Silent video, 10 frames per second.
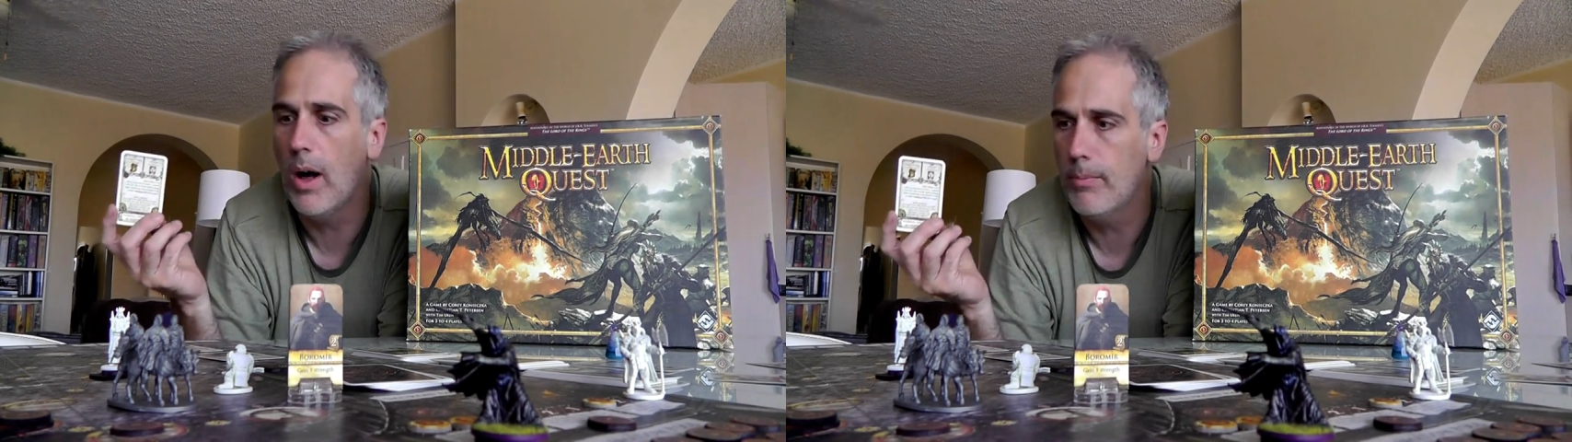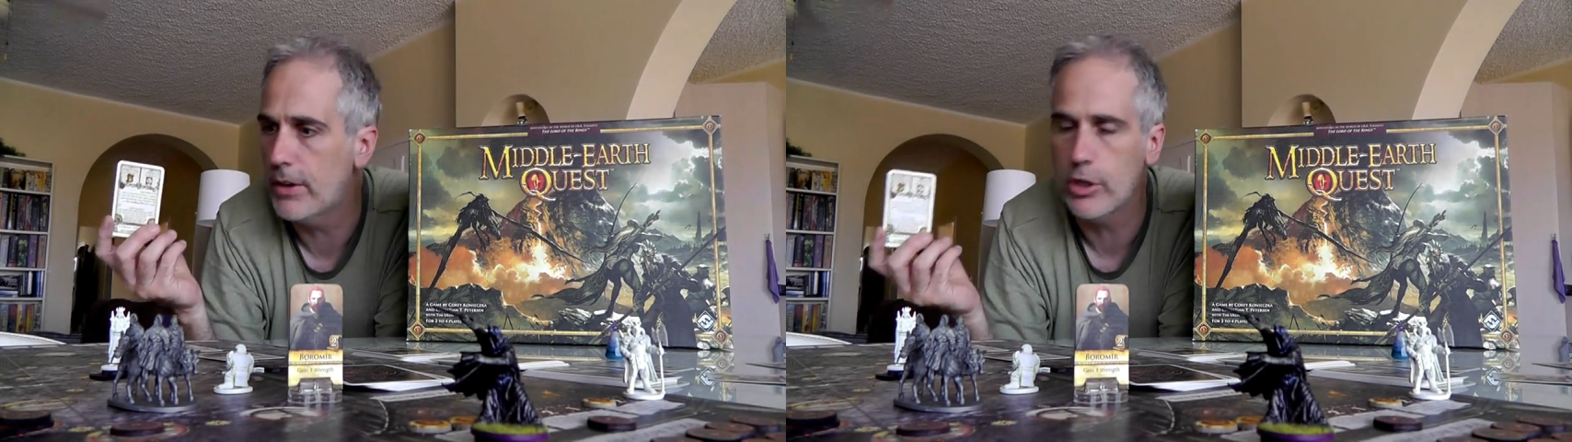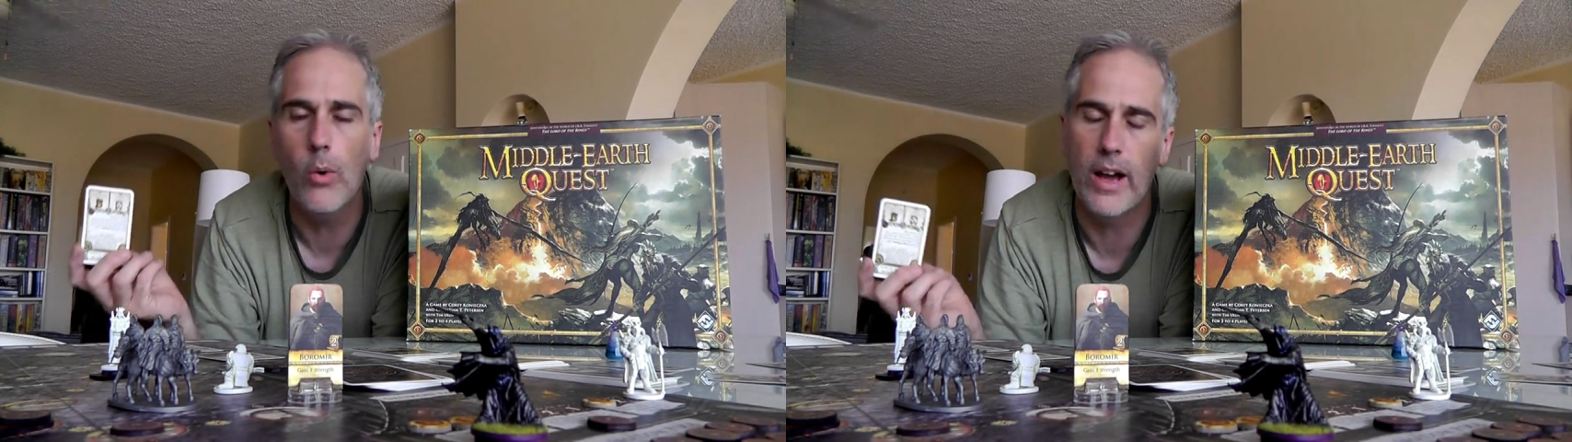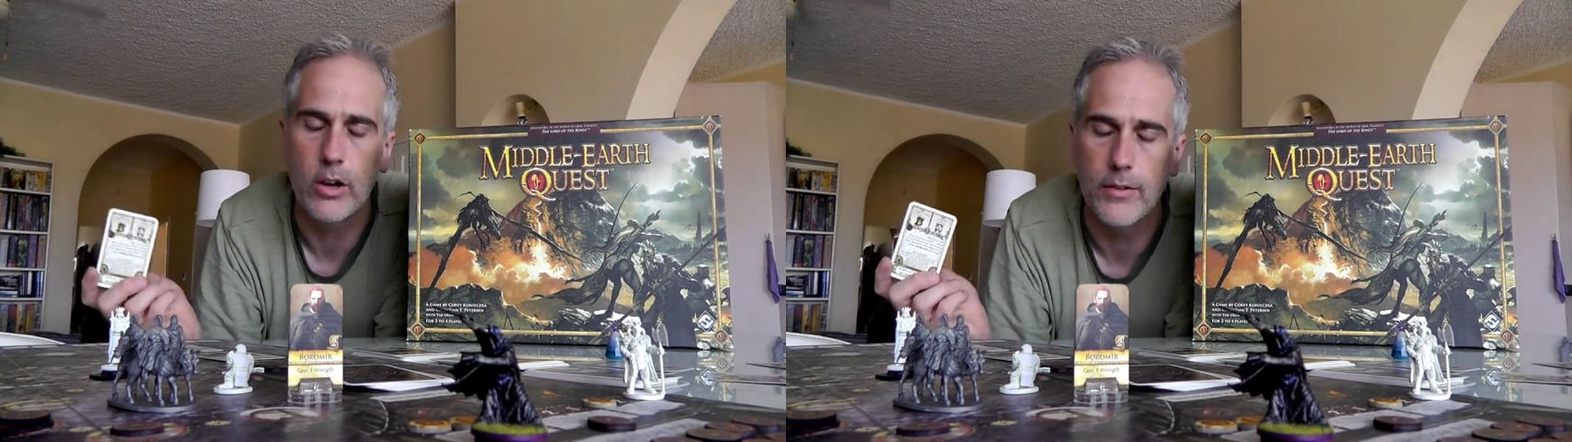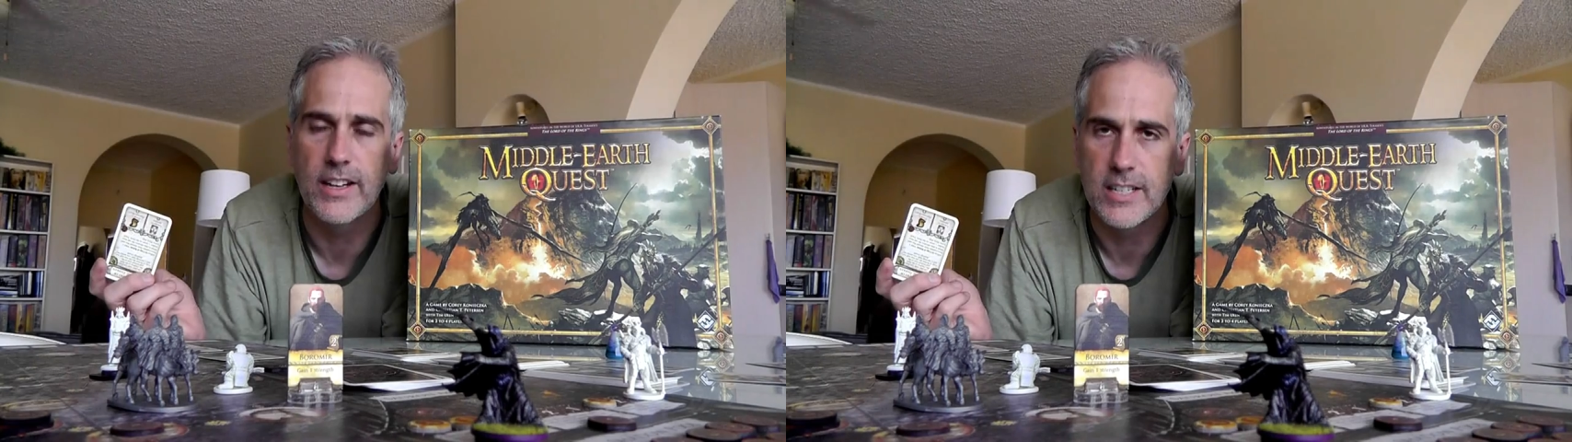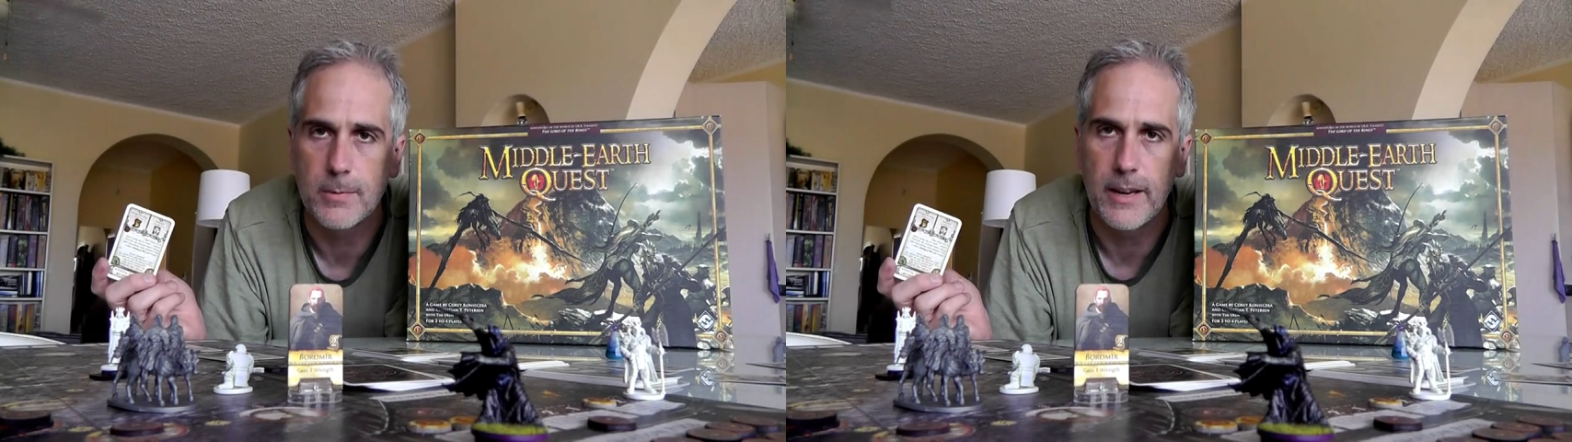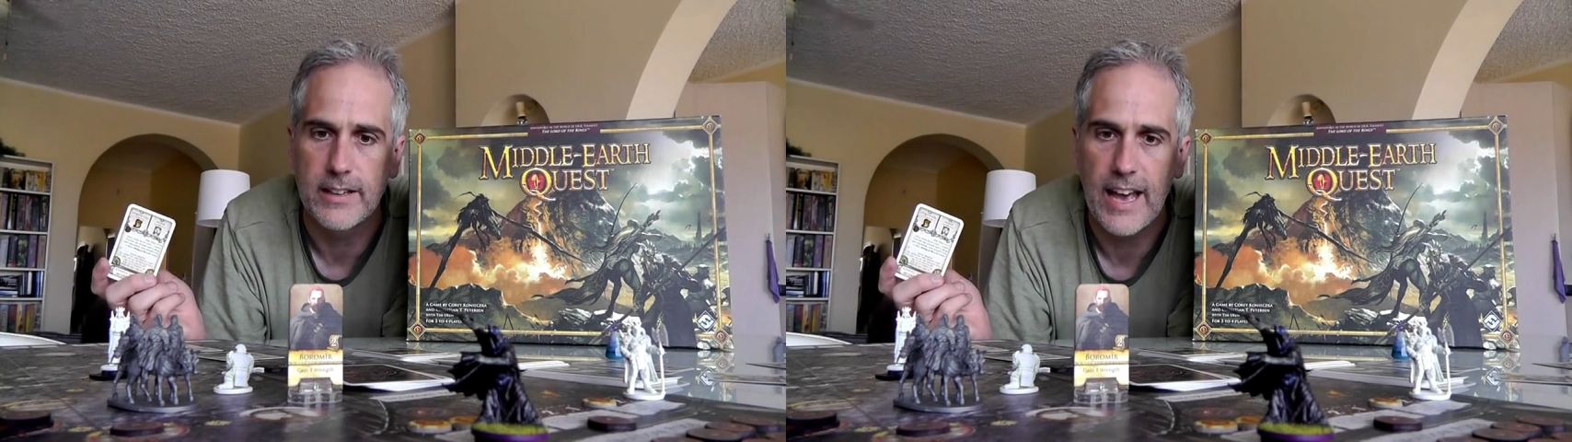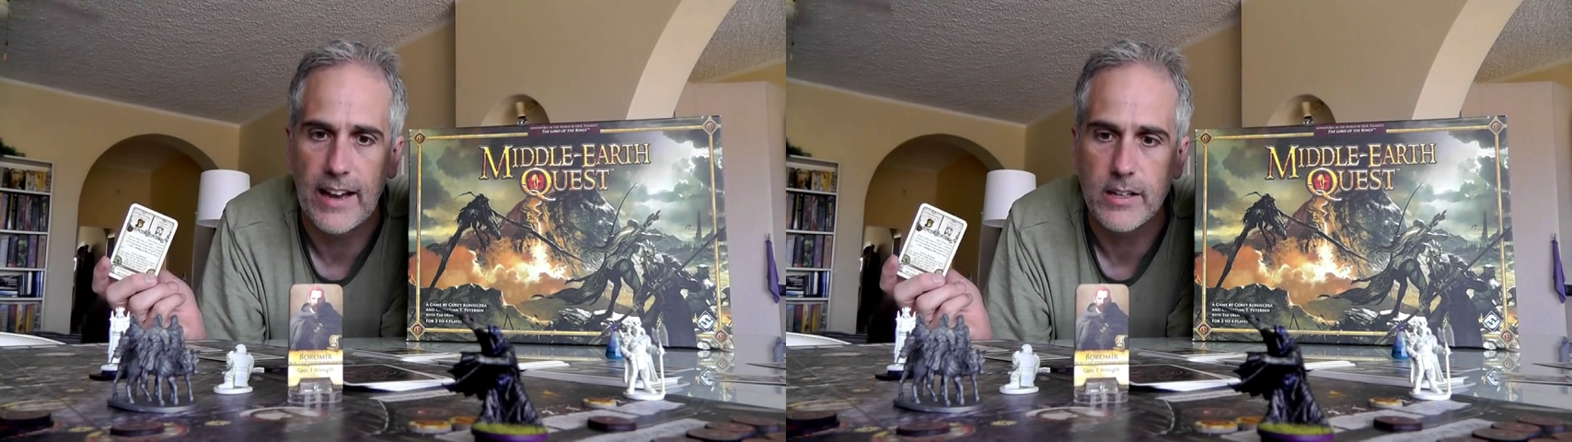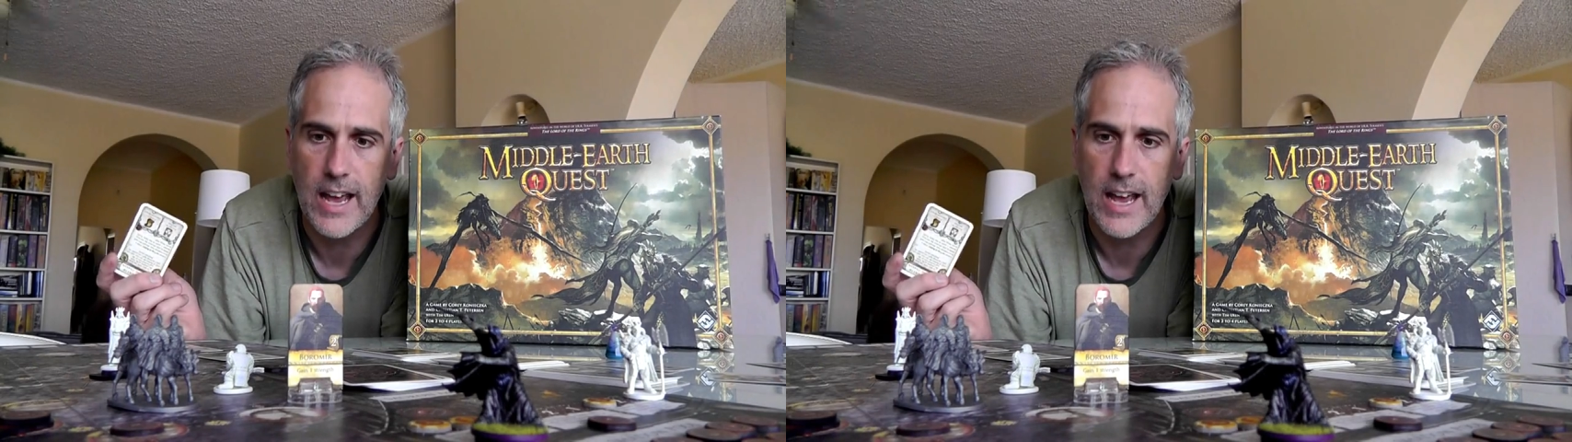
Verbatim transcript: well, there's no way I could have anticipated that.